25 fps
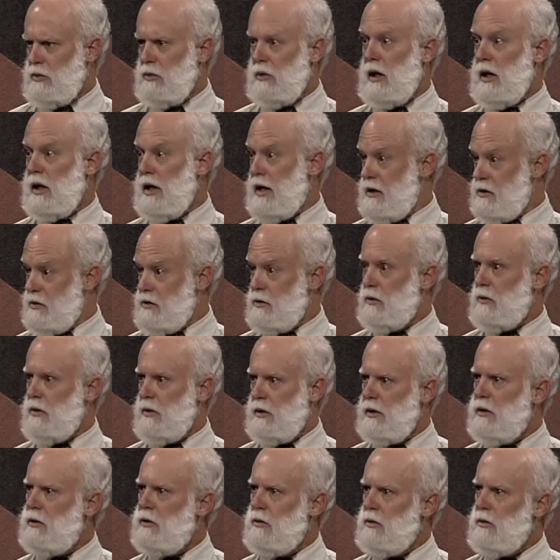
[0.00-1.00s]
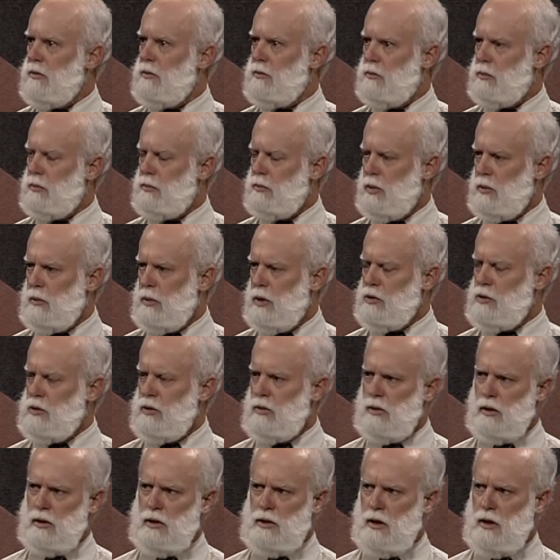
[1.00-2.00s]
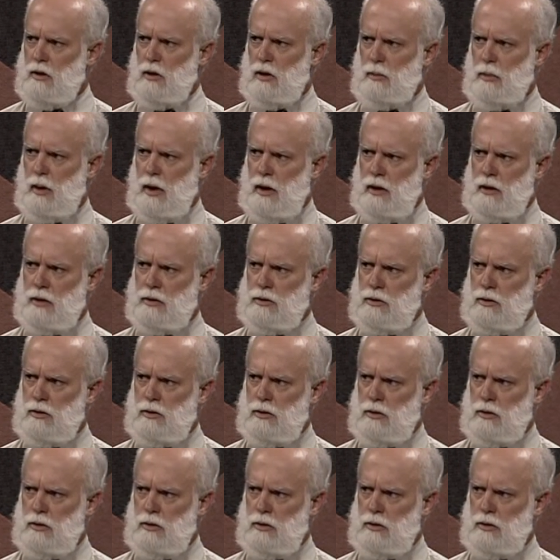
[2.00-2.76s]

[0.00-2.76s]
class or into your promotion and tenure package?